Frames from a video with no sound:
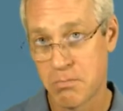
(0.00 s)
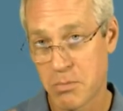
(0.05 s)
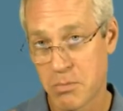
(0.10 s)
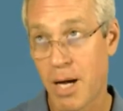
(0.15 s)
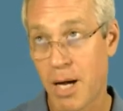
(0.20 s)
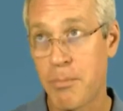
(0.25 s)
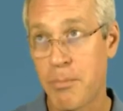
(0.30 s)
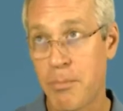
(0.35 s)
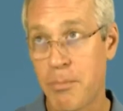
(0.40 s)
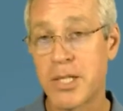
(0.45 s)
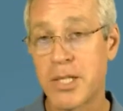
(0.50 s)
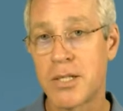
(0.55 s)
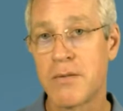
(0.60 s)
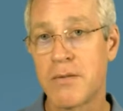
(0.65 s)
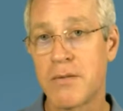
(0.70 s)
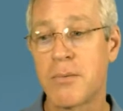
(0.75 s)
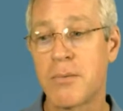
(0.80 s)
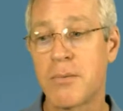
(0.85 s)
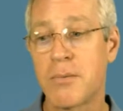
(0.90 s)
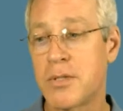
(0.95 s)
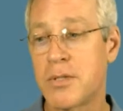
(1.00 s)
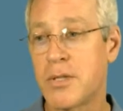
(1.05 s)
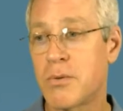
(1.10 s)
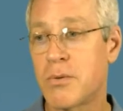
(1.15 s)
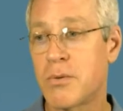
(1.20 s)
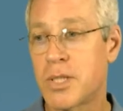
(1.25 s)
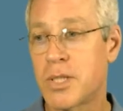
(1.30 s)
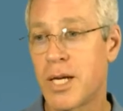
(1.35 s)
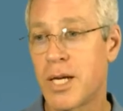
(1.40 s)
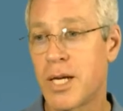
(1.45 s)
combination of
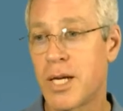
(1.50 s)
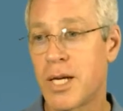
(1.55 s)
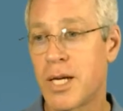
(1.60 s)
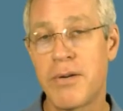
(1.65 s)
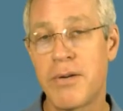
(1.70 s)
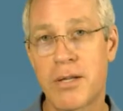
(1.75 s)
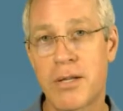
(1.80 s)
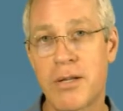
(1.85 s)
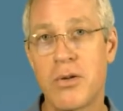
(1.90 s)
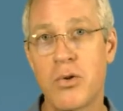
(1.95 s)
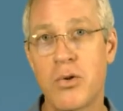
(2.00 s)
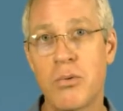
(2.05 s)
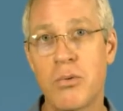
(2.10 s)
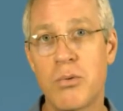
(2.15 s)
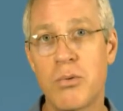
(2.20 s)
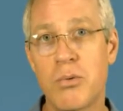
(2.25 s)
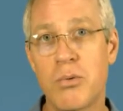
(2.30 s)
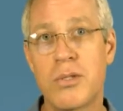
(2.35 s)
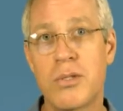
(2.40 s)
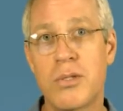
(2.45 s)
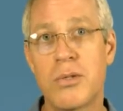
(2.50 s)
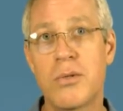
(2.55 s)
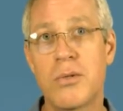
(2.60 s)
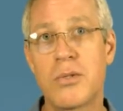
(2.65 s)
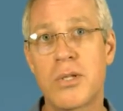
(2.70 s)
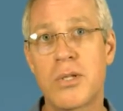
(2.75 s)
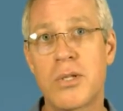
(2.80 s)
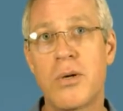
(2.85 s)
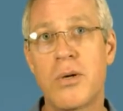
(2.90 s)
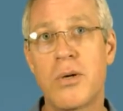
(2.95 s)
substances which can affect the newborn too.
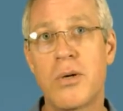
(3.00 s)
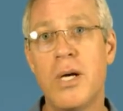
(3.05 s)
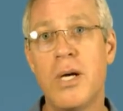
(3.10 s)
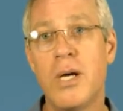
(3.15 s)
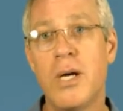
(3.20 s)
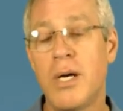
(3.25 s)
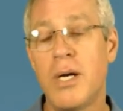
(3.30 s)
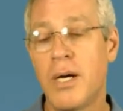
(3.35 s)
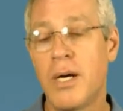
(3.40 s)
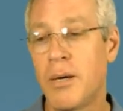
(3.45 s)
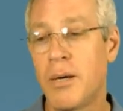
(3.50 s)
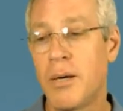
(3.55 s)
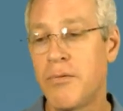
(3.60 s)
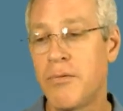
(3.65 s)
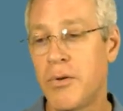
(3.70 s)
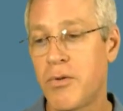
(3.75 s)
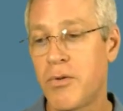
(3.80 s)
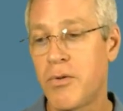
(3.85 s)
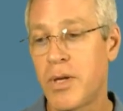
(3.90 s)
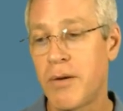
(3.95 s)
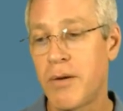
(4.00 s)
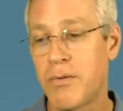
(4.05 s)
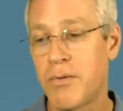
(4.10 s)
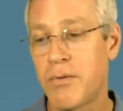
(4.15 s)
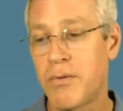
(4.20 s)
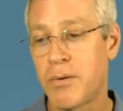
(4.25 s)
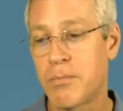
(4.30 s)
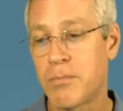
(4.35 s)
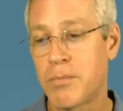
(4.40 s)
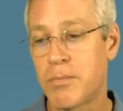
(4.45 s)
So if you have
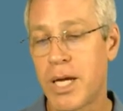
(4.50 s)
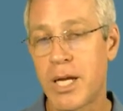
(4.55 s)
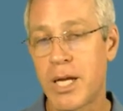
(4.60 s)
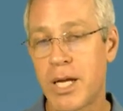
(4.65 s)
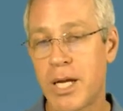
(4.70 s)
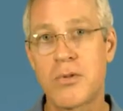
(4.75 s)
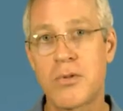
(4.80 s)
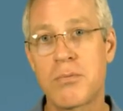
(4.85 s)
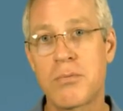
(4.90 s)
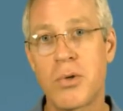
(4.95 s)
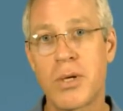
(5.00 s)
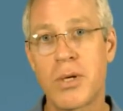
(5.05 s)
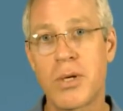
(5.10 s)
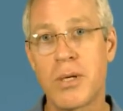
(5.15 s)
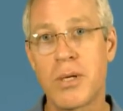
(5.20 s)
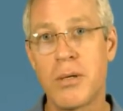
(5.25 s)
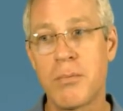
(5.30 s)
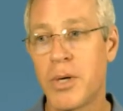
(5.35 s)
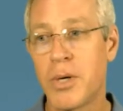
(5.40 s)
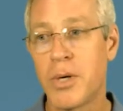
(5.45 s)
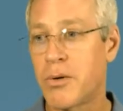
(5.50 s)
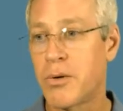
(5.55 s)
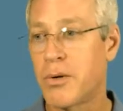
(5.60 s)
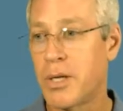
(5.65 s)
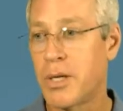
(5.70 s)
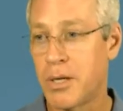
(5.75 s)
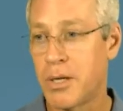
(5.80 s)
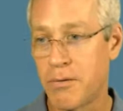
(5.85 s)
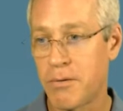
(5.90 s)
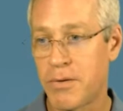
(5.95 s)
a cannabis smoking mother
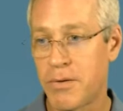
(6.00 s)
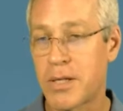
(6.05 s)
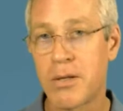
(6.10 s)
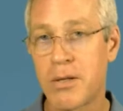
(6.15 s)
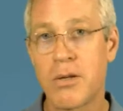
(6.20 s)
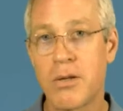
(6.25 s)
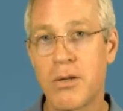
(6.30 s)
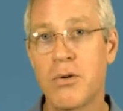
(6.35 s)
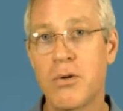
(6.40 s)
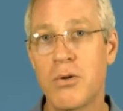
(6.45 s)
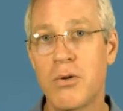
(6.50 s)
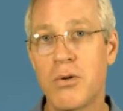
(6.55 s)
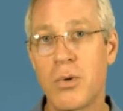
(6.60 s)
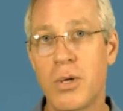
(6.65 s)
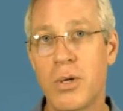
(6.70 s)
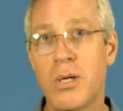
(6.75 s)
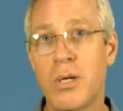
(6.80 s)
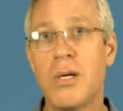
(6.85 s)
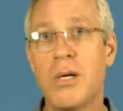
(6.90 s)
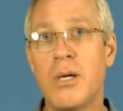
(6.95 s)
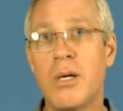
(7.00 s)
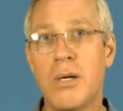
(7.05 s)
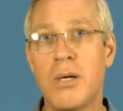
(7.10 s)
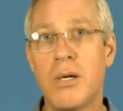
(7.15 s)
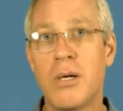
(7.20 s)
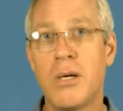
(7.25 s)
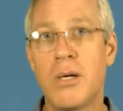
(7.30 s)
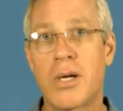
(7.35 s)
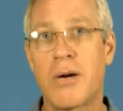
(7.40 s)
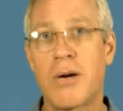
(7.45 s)
and it affected the newborn,
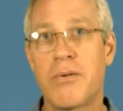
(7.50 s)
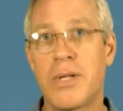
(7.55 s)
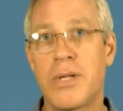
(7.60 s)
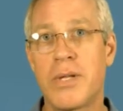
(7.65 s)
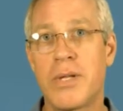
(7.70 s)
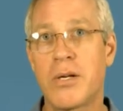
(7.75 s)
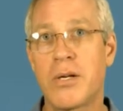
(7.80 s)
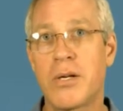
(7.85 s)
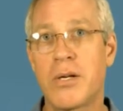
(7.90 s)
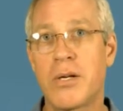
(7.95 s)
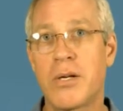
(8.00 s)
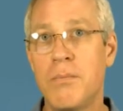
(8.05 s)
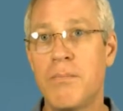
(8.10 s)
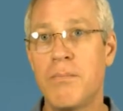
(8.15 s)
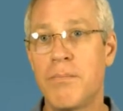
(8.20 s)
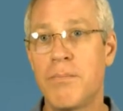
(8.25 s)
look out for that code.